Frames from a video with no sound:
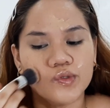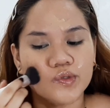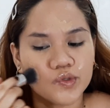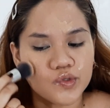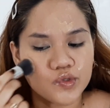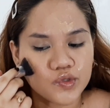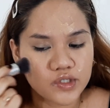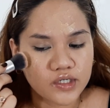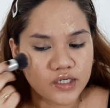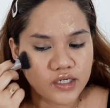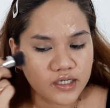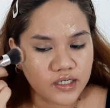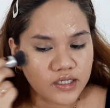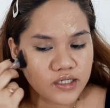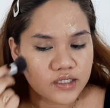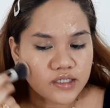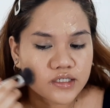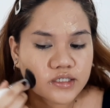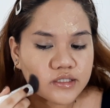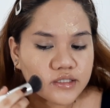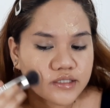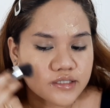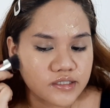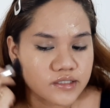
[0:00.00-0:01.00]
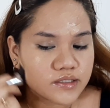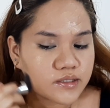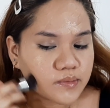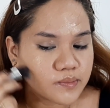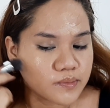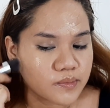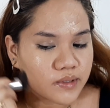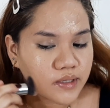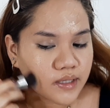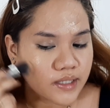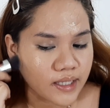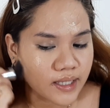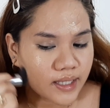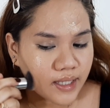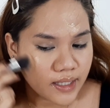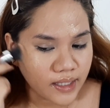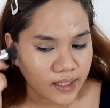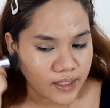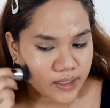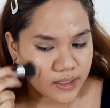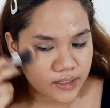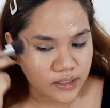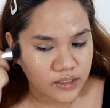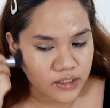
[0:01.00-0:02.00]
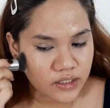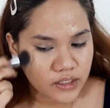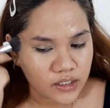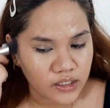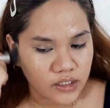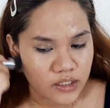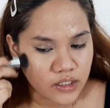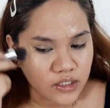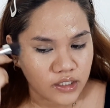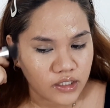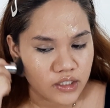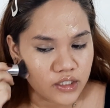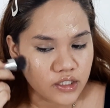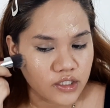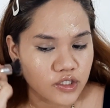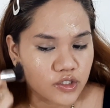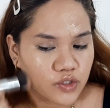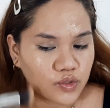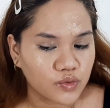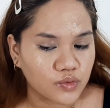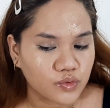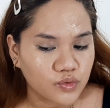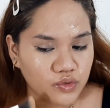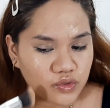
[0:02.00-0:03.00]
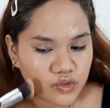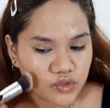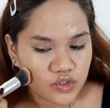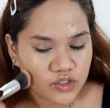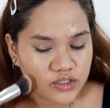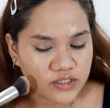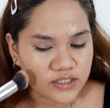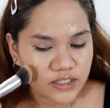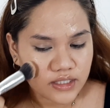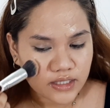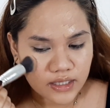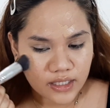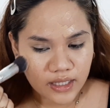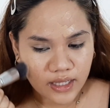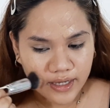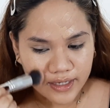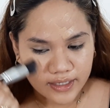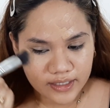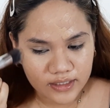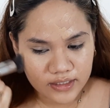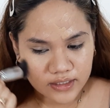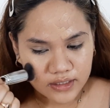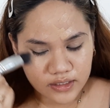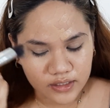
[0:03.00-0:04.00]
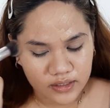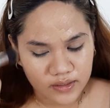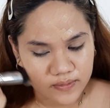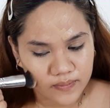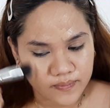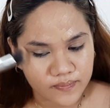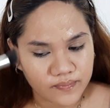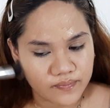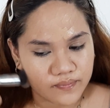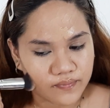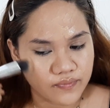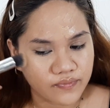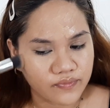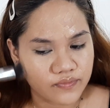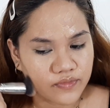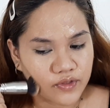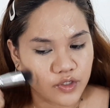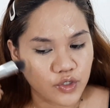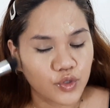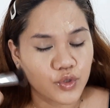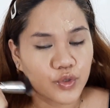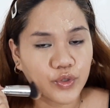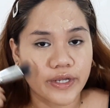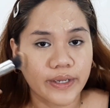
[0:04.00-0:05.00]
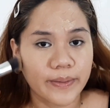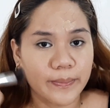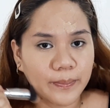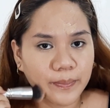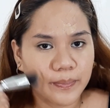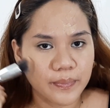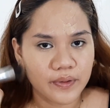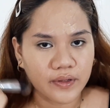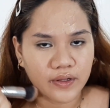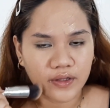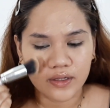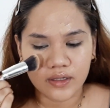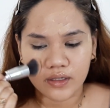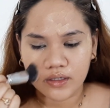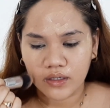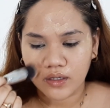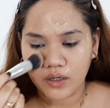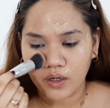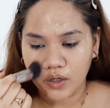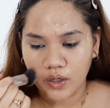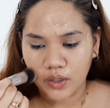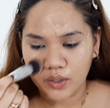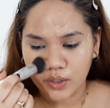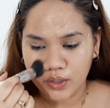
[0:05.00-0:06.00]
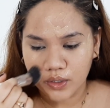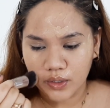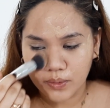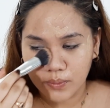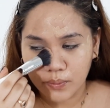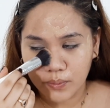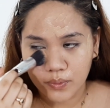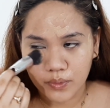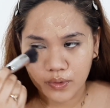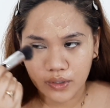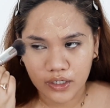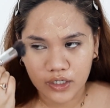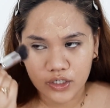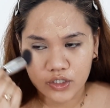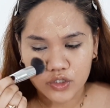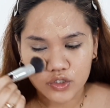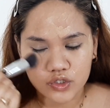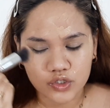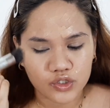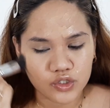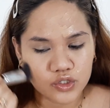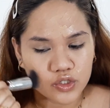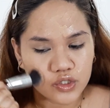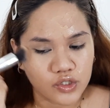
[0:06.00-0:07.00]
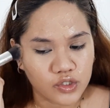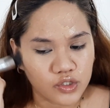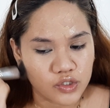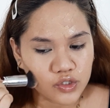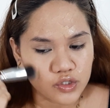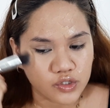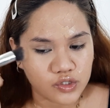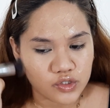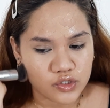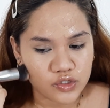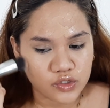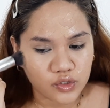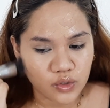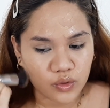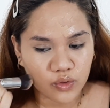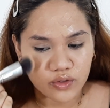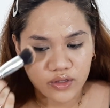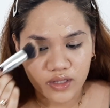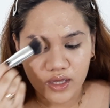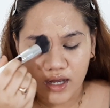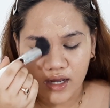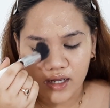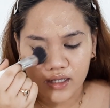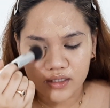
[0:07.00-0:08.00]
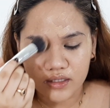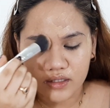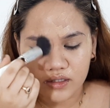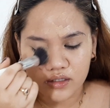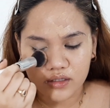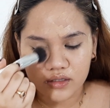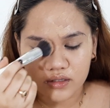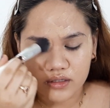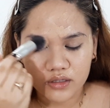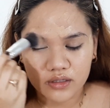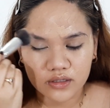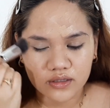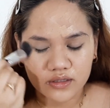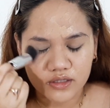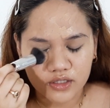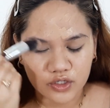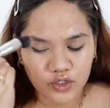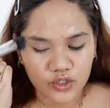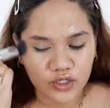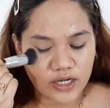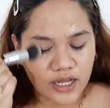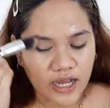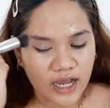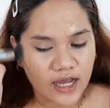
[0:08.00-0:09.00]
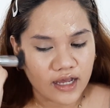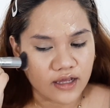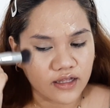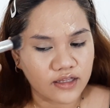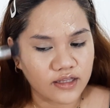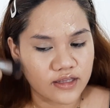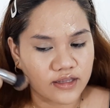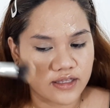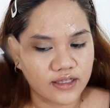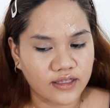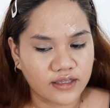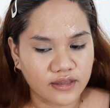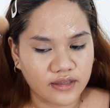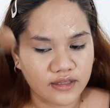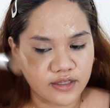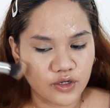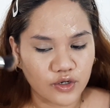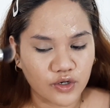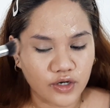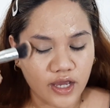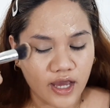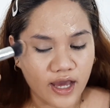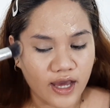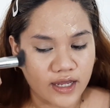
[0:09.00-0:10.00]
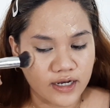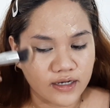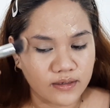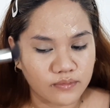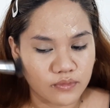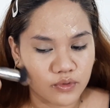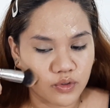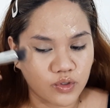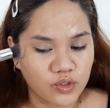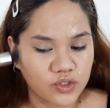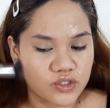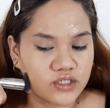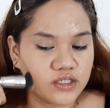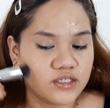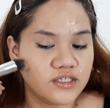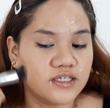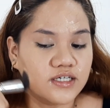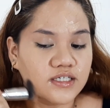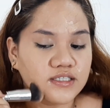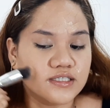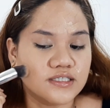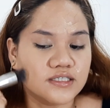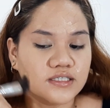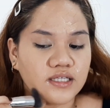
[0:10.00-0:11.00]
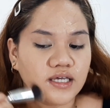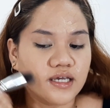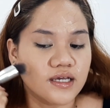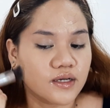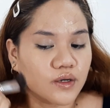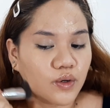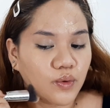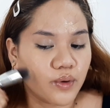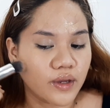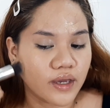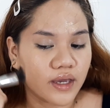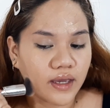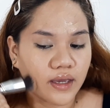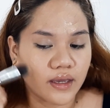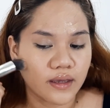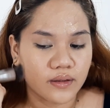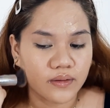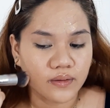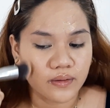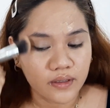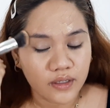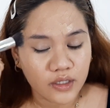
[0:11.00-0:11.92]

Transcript: Just blend. Use just a light grip on your brush so that your hand motion doesn't take away